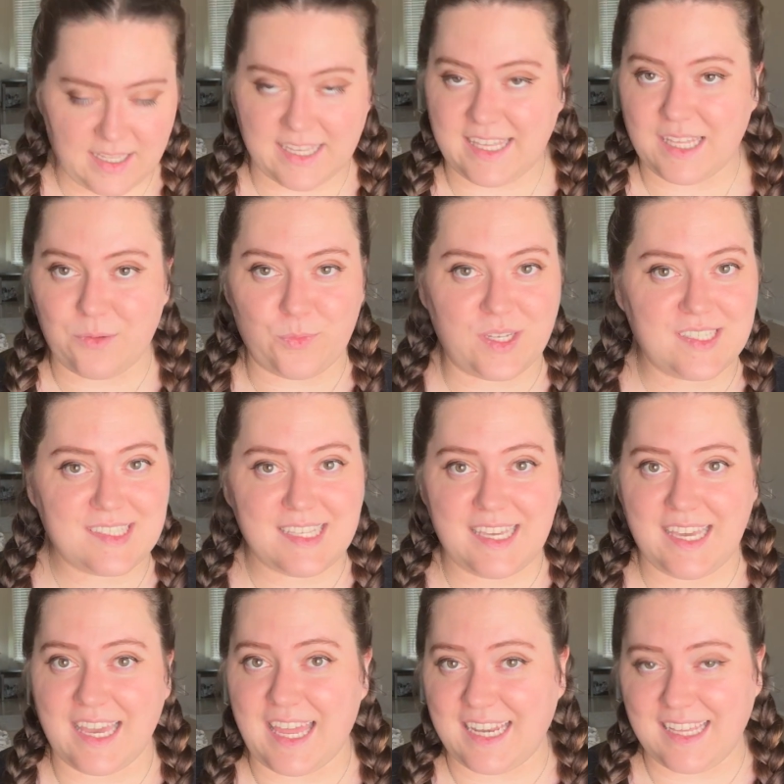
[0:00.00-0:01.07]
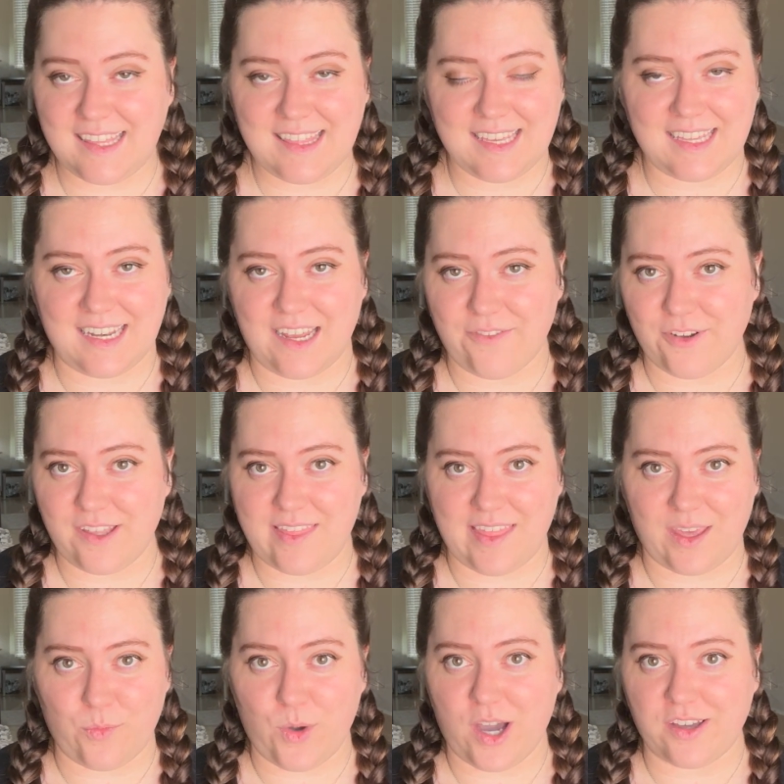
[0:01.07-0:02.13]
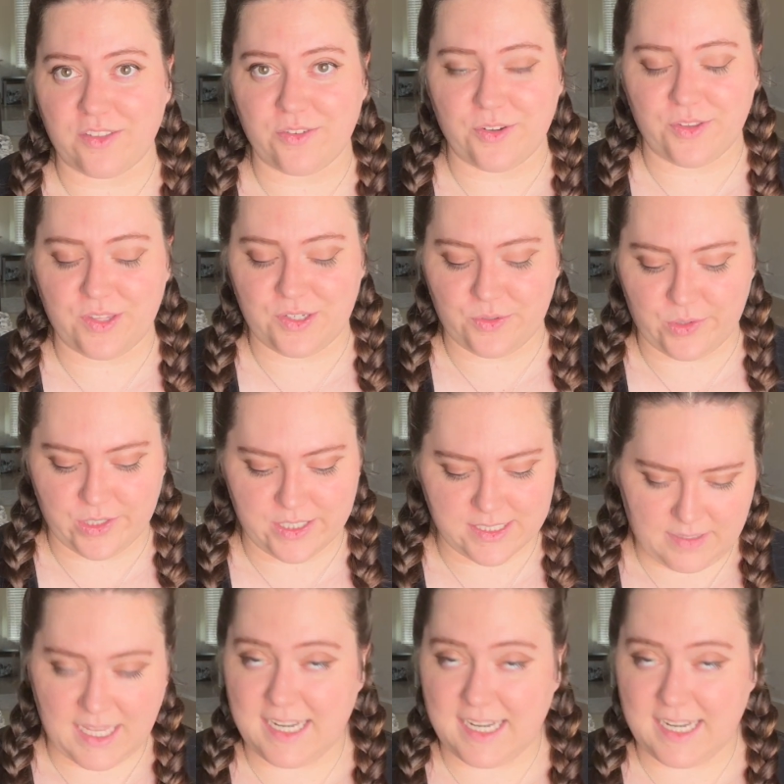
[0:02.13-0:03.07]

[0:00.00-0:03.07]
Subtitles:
Again, we see anything and everything walk through the doors,